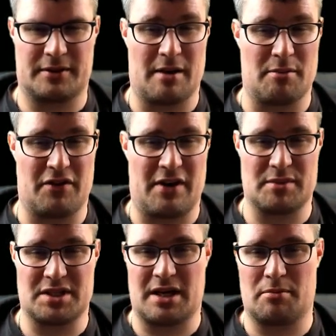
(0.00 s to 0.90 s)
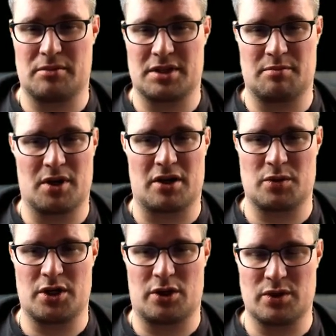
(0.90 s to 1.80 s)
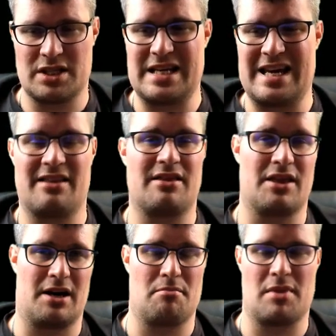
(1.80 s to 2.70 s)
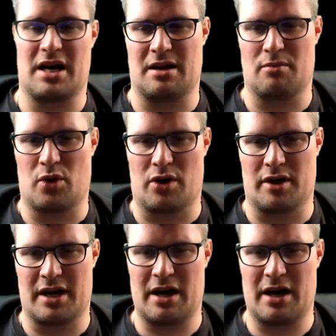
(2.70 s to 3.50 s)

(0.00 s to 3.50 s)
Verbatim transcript: md5 sums because we don't need them anymore.